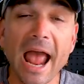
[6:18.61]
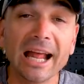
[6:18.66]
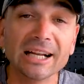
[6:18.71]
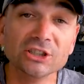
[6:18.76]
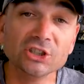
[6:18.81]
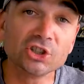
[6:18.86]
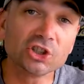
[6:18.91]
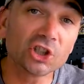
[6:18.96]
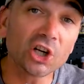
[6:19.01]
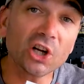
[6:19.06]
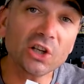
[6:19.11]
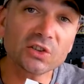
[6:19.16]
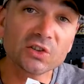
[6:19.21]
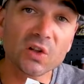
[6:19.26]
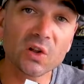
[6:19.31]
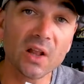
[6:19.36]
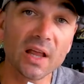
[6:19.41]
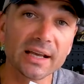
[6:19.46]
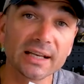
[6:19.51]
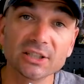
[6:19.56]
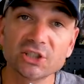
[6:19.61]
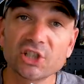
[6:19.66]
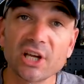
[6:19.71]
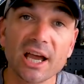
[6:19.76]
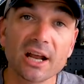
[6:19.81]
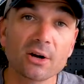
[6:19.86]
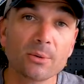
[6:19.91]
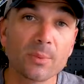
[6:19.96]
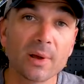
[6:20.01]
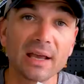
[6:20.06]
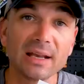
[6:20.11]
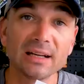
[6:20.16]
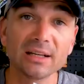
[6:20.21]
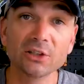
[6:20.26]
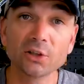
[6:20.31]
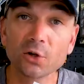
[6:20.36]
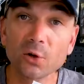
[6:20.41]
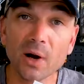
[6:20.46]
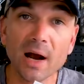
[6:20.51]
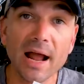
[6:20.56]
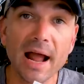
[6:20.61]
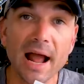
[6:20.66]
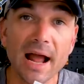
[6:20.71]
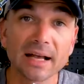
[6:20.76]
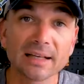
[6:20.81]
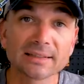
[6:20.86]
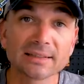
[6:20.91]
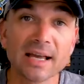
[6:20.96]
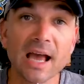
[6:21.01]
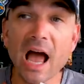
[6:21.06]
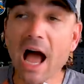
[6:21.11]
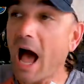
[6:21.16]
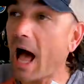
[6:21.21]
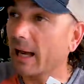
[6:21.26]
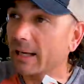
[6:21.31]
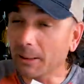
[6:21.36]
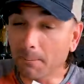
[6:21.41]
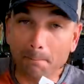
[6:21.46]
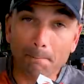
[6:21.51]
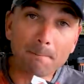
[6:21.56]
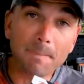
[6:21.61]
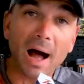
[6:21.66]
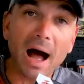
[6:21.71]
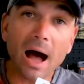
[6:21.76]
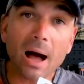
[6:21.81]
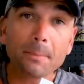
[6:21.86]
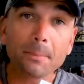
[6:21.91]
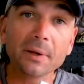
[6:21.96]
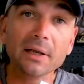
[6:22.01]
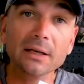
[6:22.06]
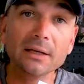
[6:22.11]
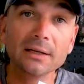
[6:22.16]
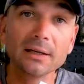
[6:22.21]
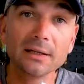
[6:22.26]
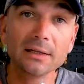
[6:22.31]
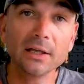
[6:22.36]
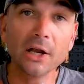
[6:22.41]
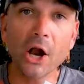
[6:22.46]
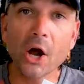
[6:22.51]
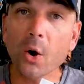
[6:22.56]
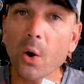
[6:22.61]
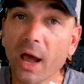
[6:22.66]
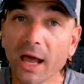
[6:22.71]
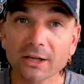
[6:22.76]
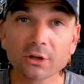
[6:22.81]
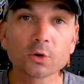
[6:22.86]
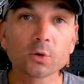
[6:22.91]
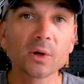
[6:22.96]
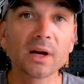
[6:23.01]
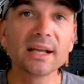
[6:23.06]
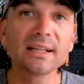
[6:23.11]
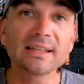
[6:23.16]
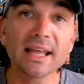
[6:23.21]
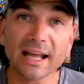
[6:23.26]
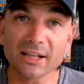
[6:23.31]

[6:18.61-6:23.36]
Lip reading: And just like a chatterbait in grass, I can pop it, you know, and create